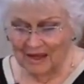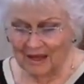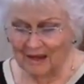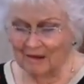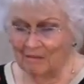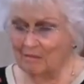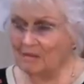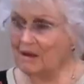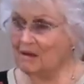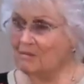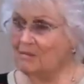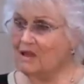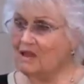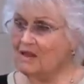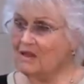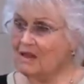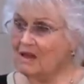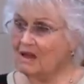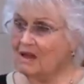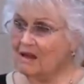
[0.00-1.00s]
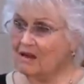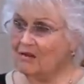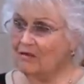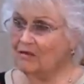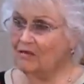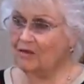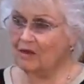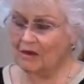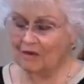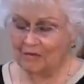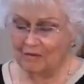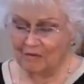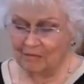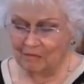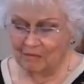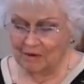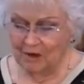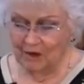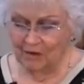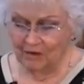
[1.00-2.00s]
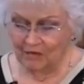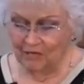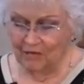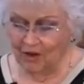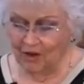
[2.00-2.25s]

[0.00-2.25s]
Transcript: And it made me think of a pair of